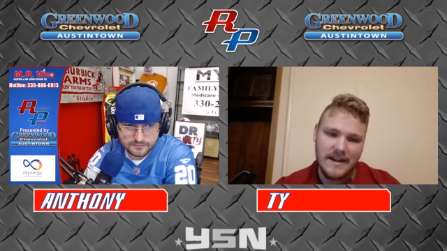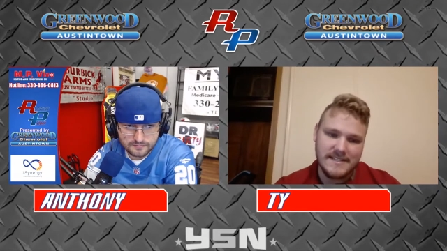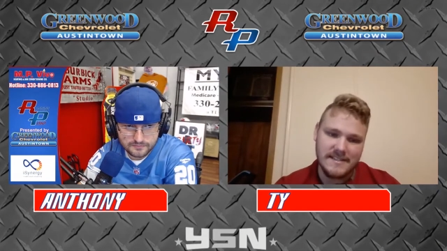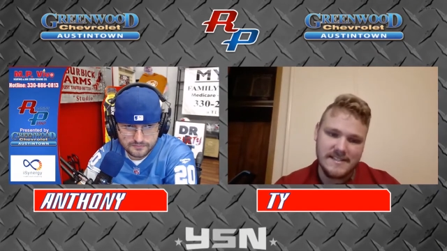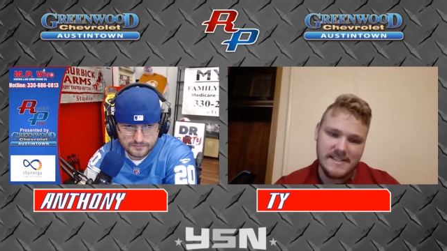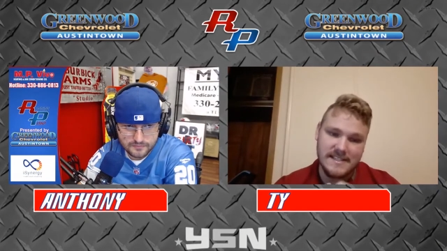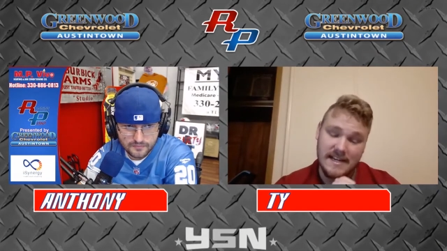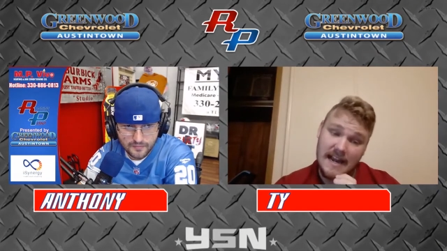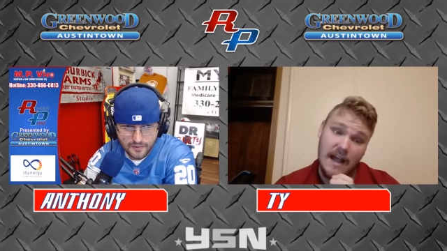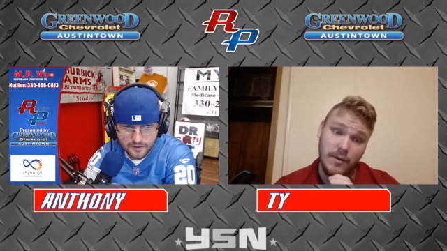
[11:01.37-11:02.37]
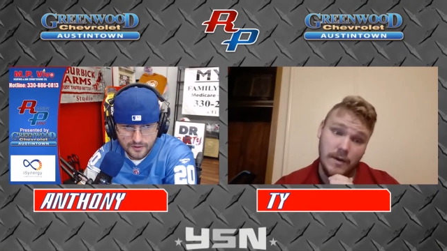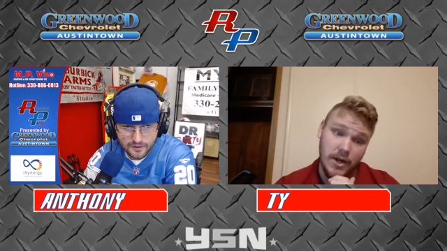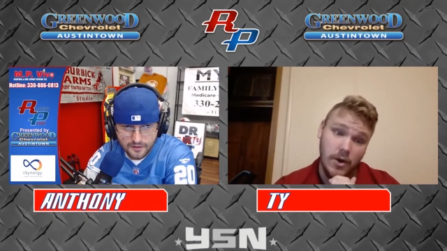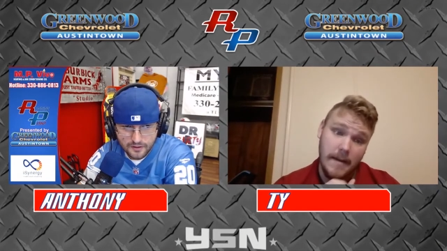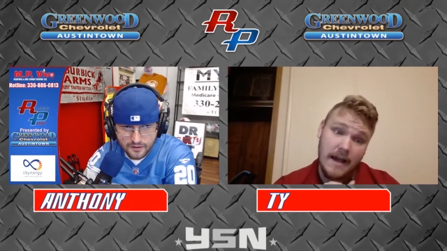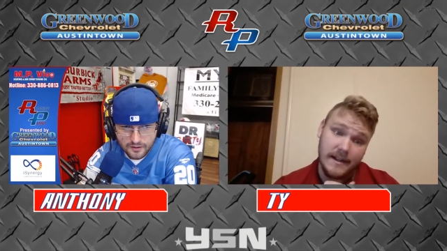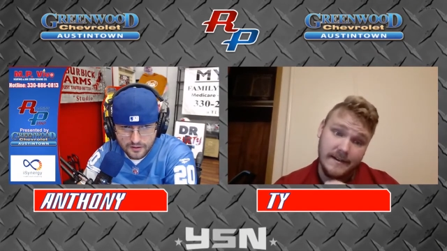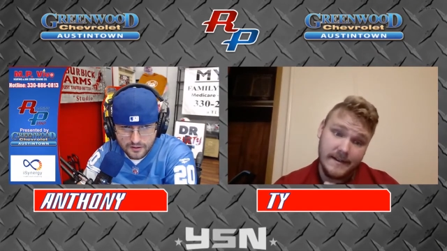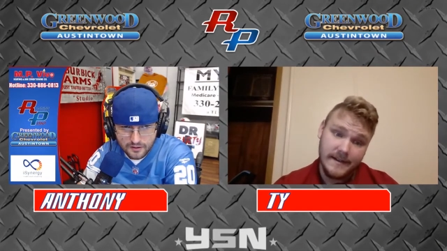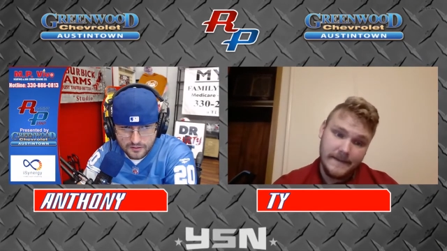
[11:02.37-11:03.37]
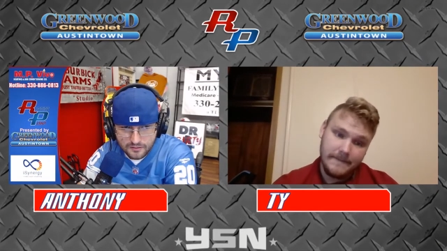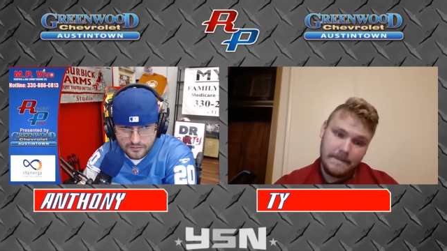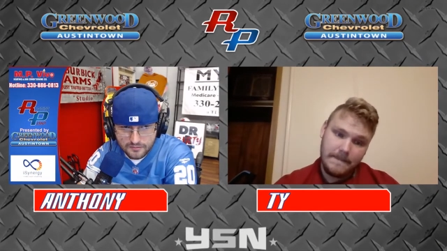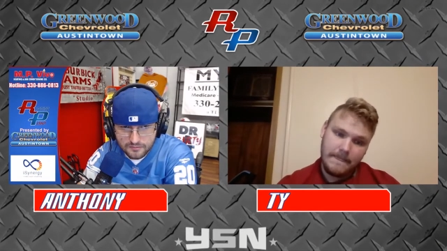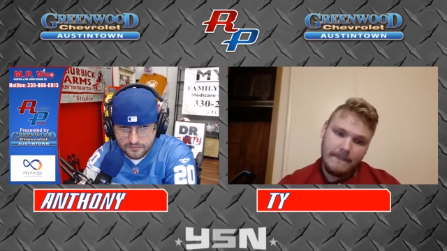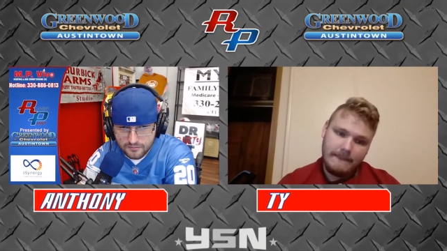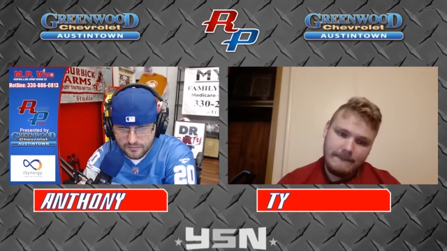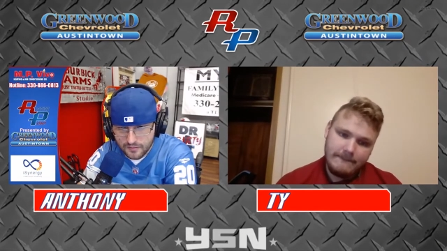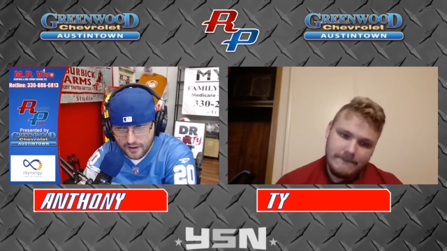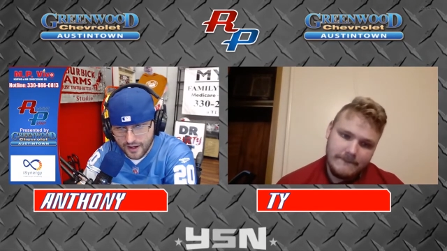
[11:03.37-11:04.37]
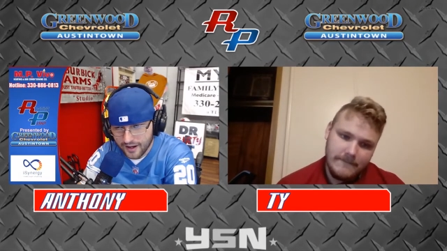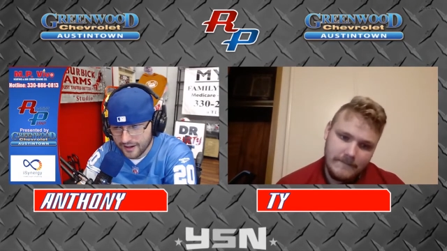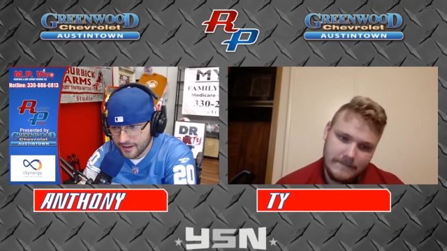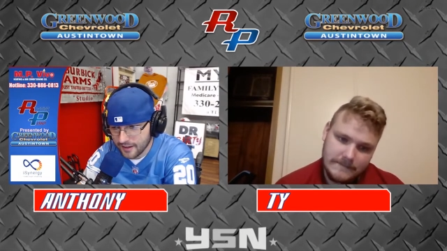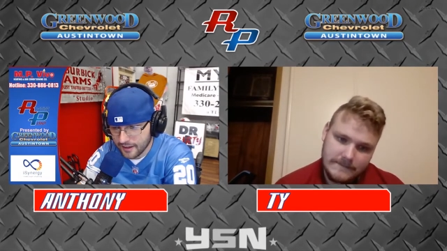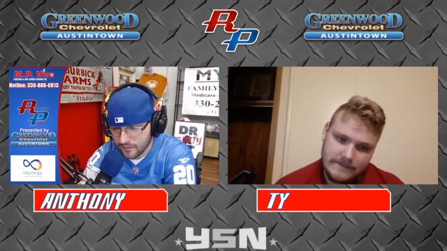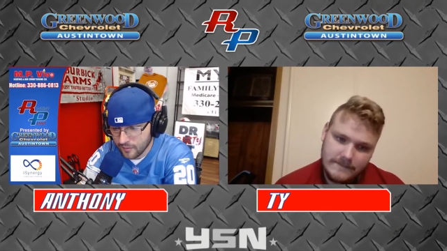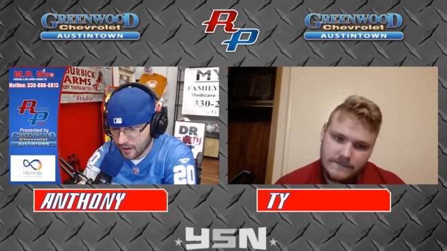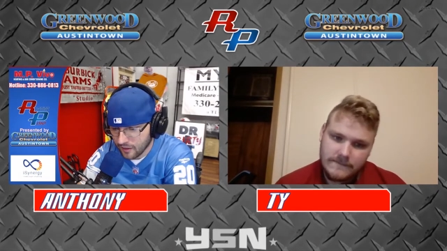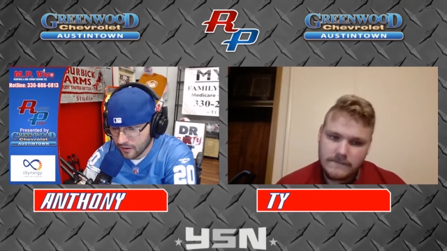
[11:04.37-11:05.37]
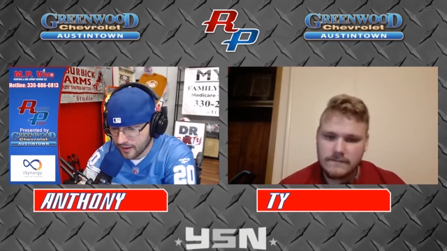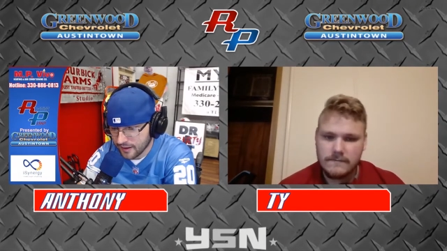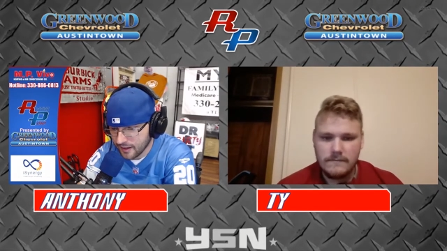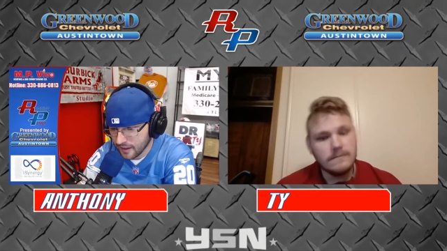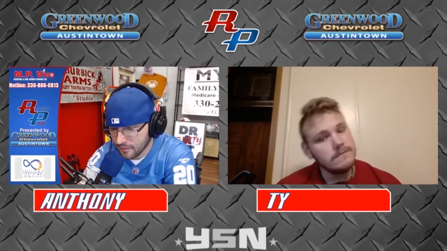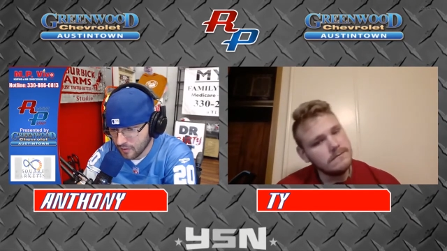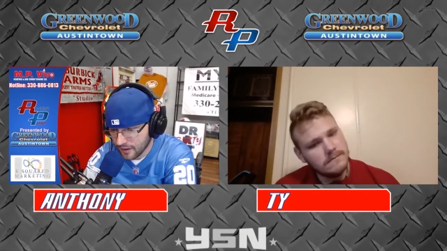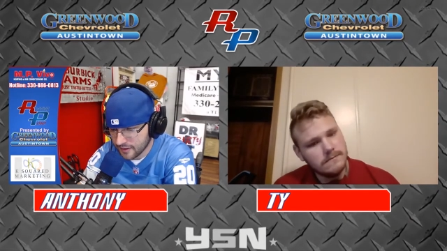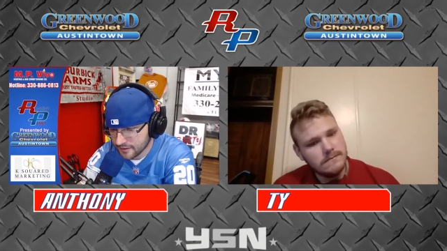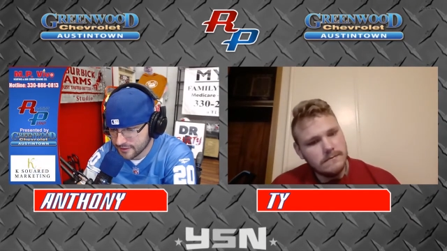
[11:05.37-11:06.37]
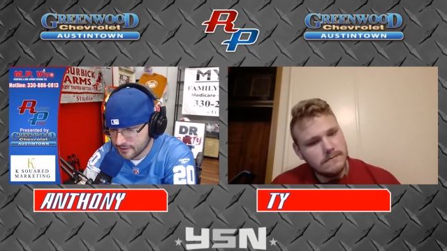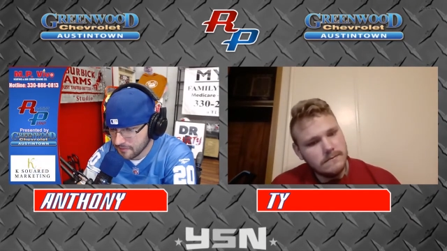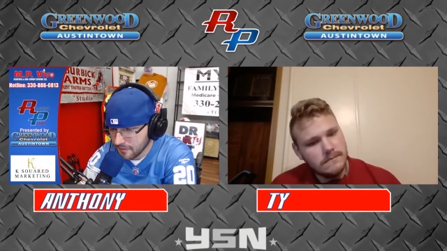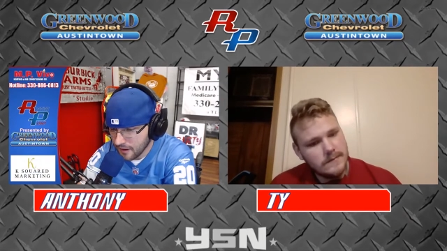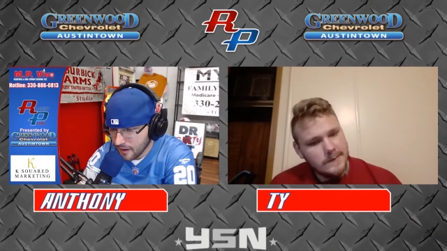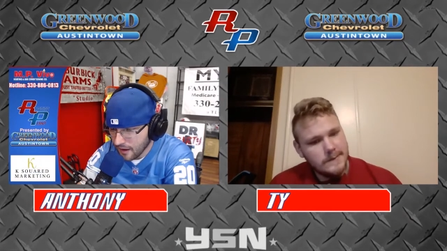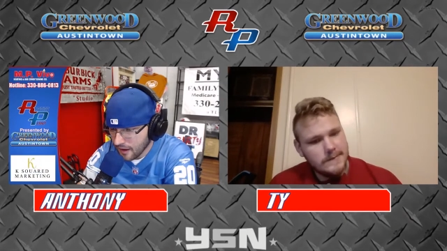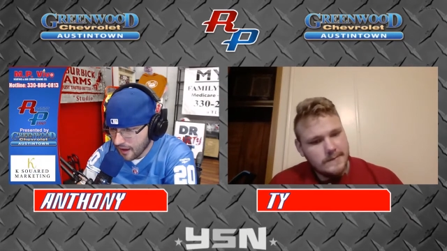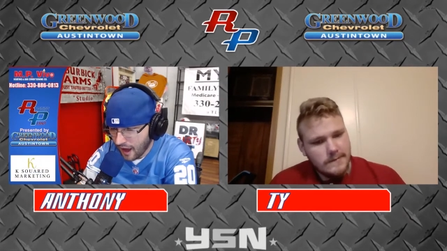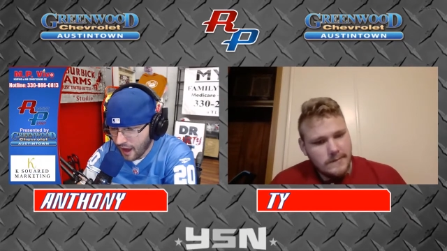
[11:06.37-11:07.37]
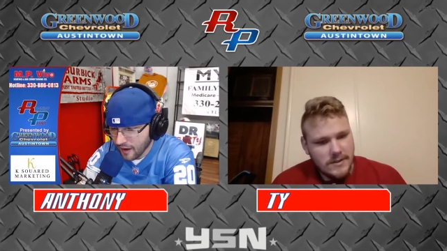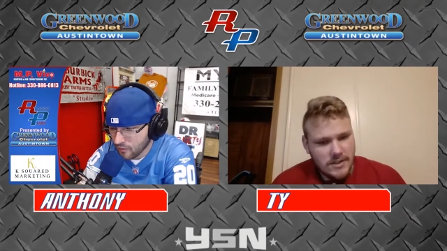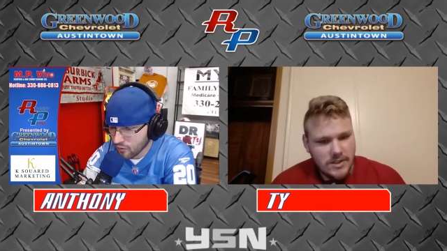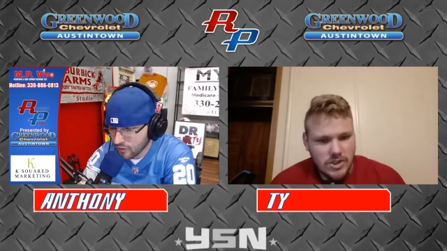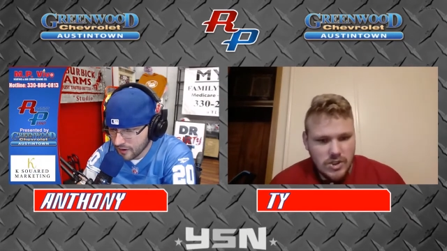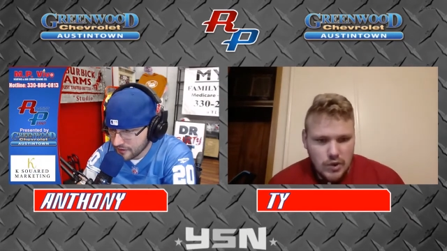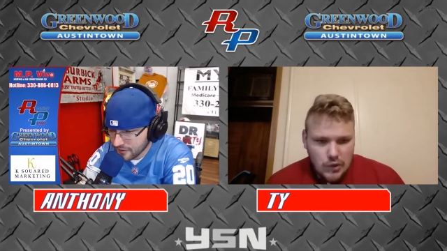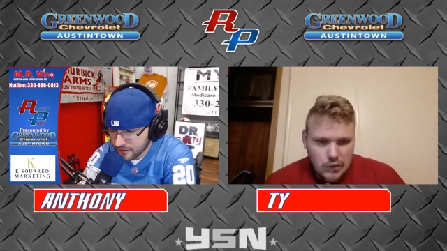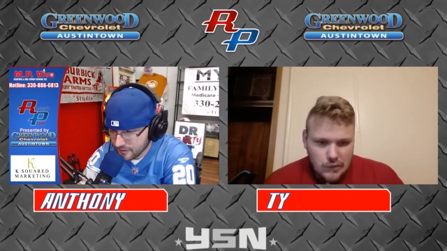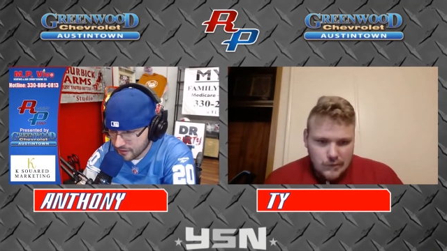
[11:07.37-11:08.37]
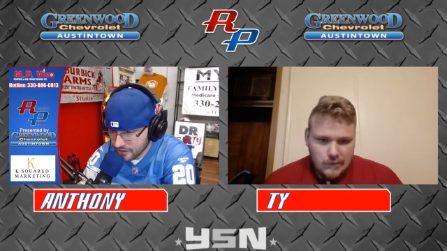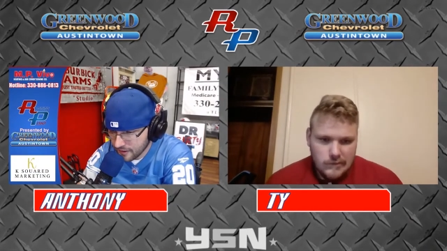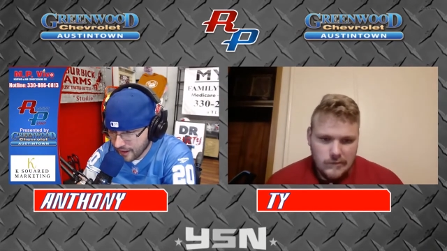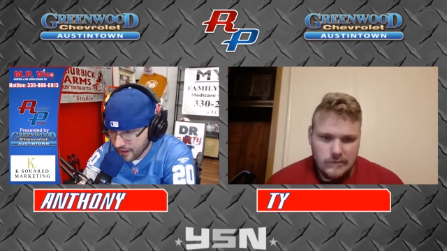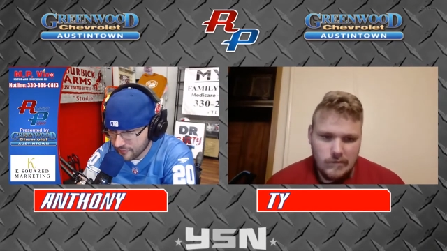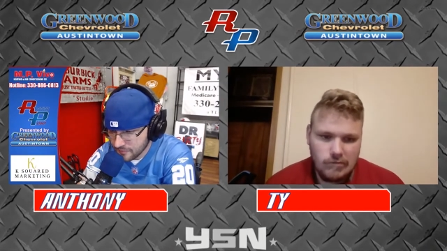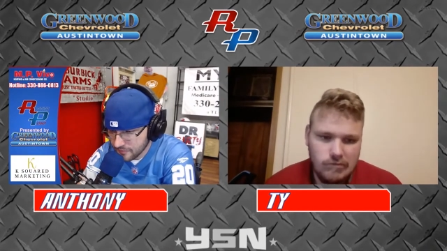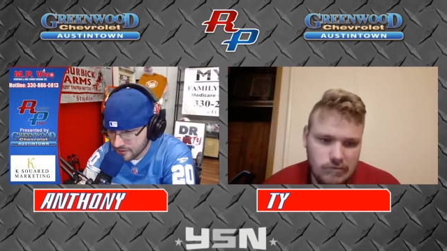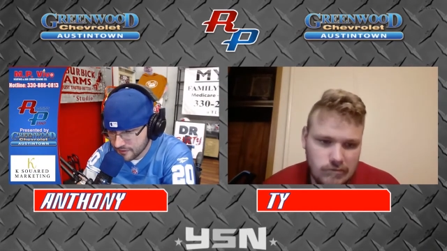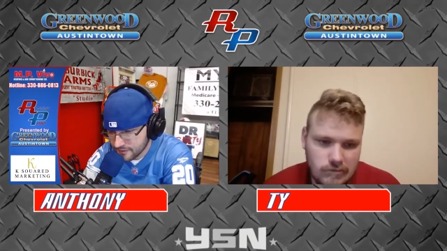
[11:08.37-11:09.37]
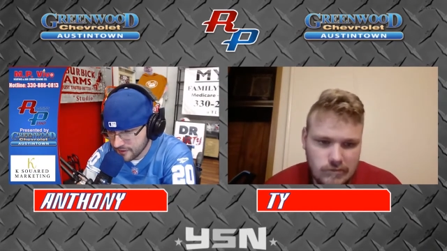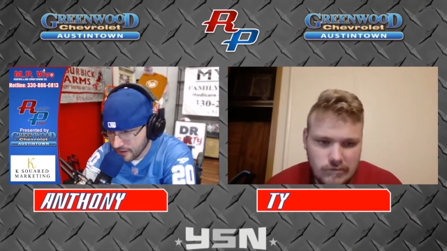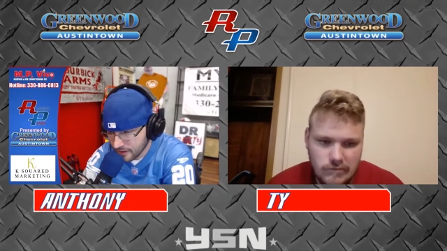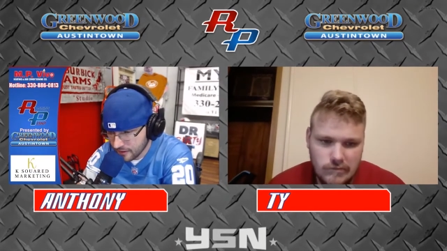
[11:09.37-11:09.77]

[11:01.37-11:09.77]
Speaker 1: the rest of the season and how you want to go about it
Speaker 2: yeah and, and when i look at Campbell i just i really think they're going to have something to say